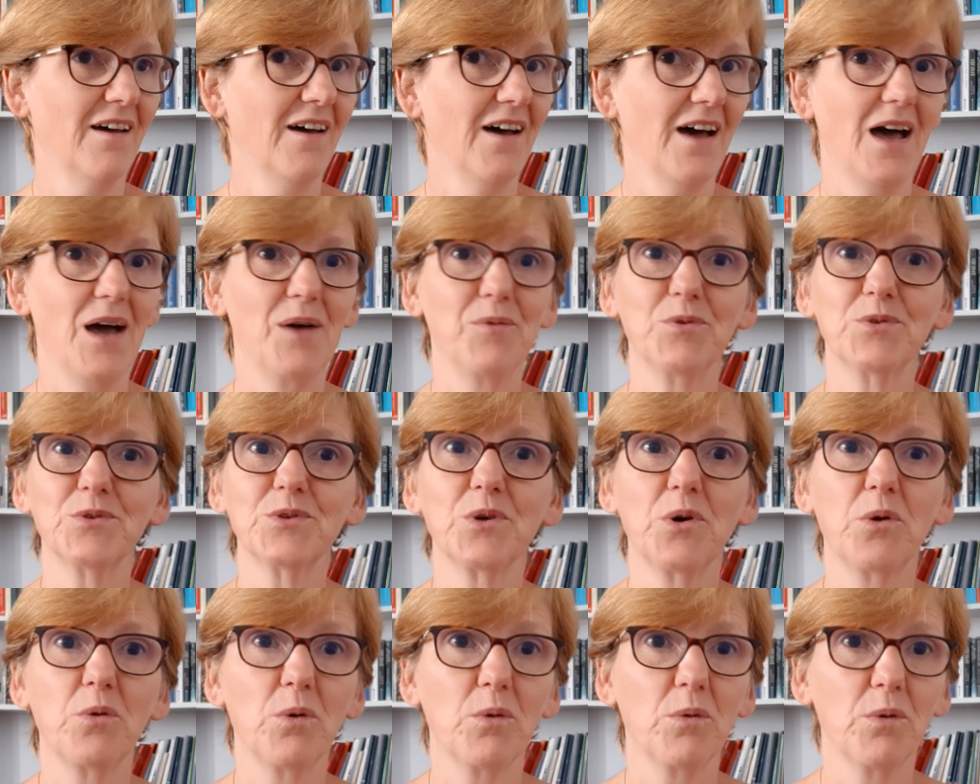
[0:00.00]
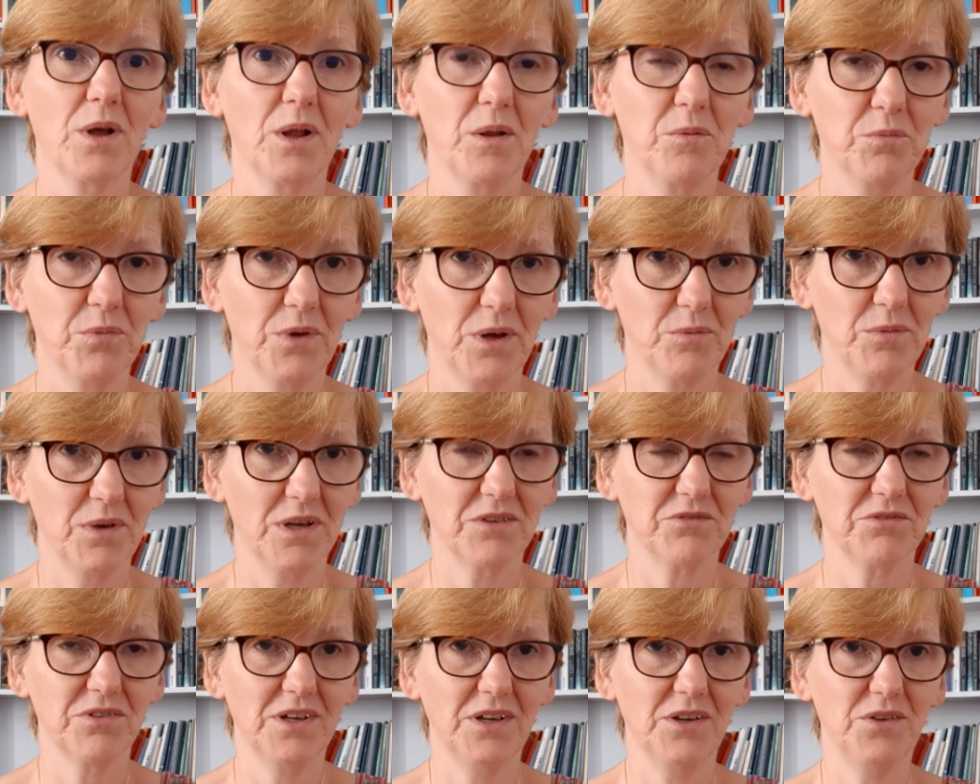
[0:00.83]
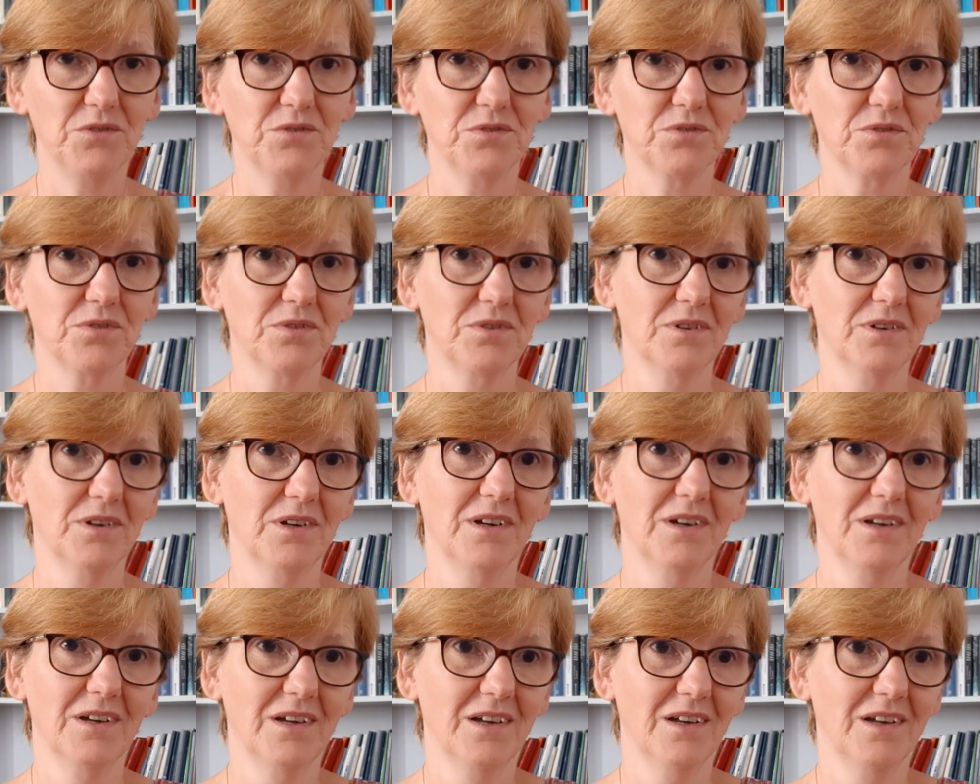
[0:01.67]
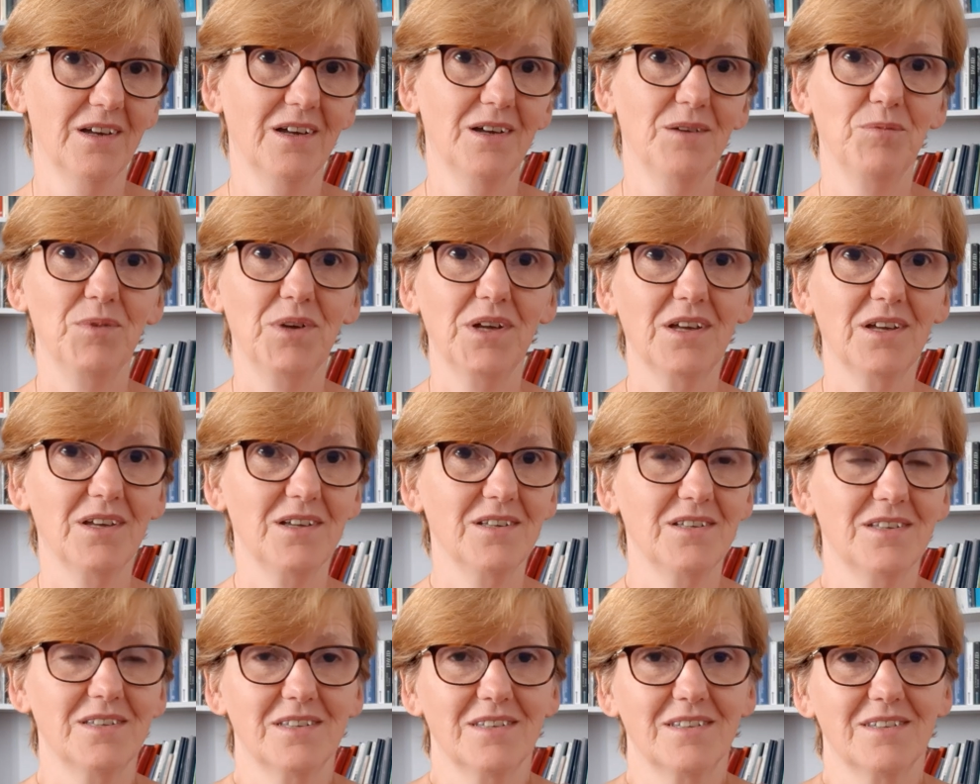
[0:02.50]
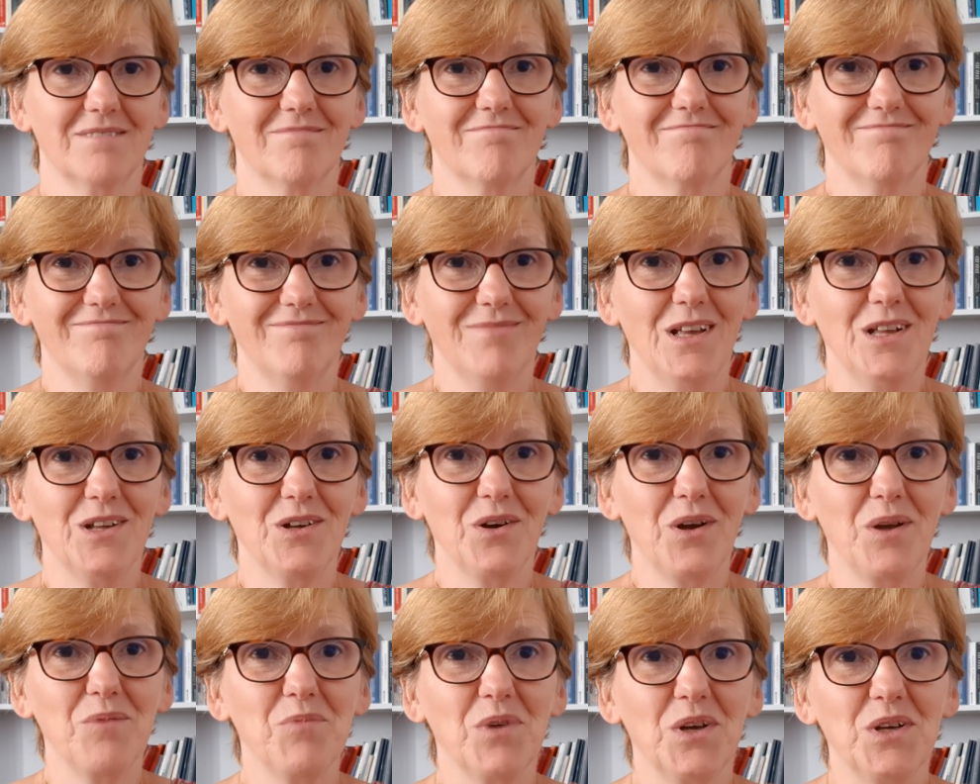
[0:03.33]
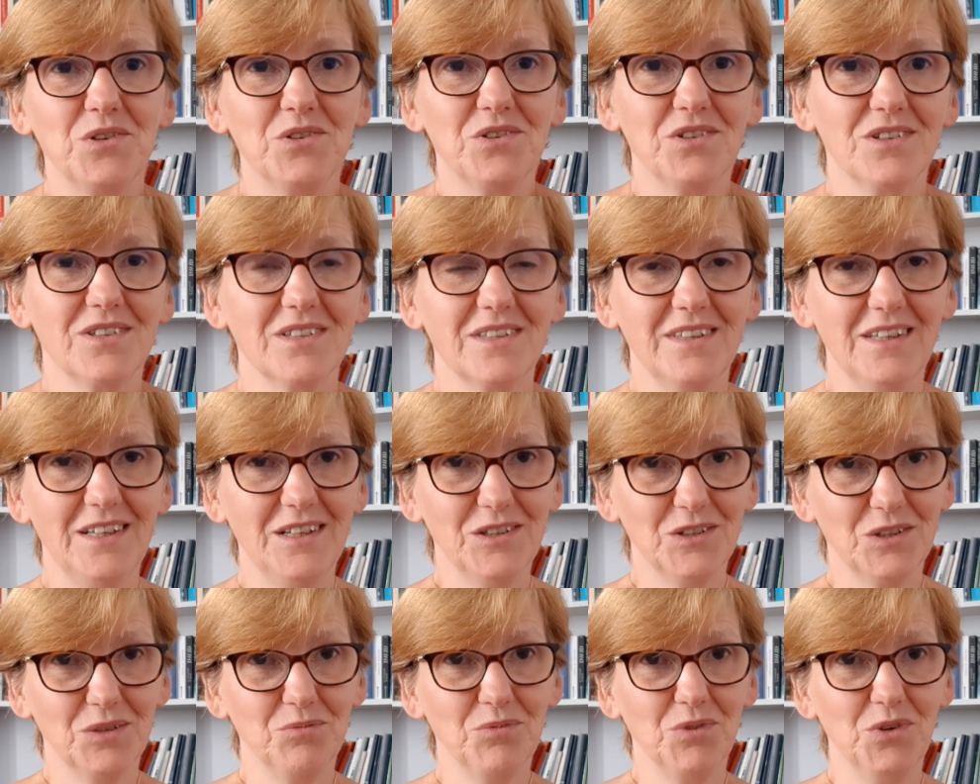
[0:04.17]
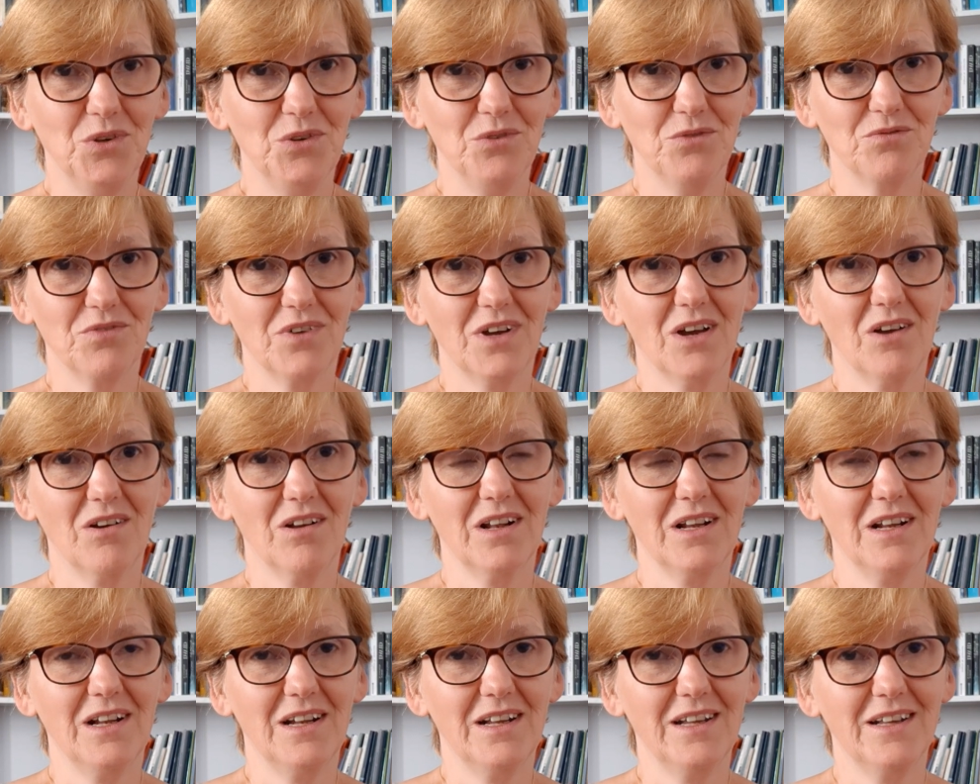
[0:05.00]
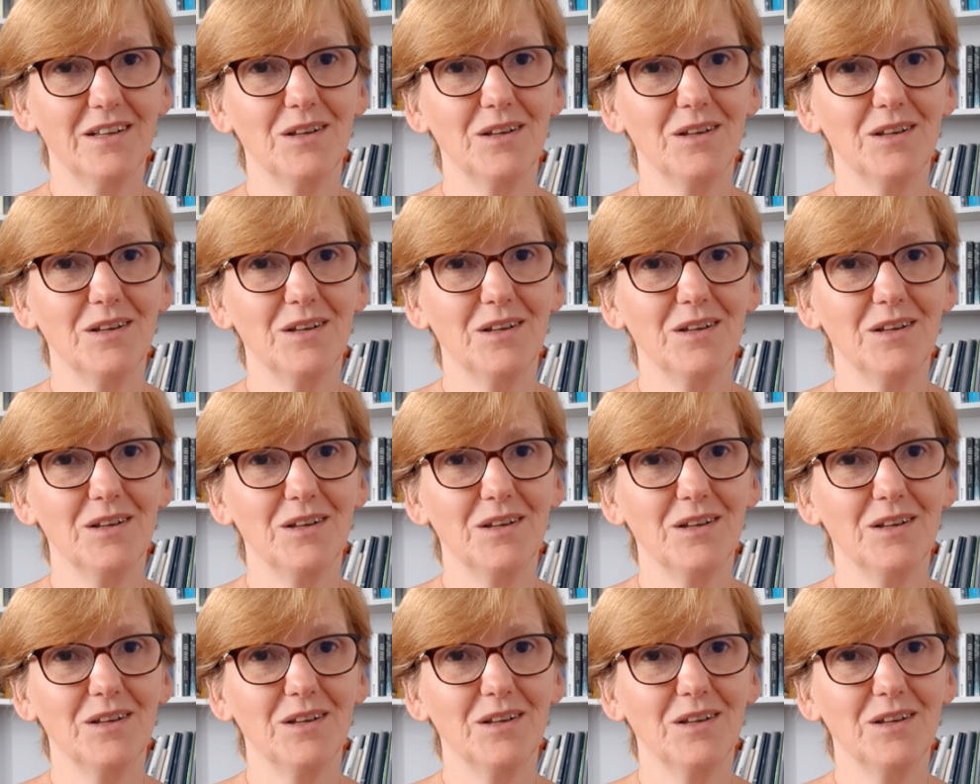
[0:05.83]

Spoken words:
I was overwhelmed by my grief because, emotions need to move regularly.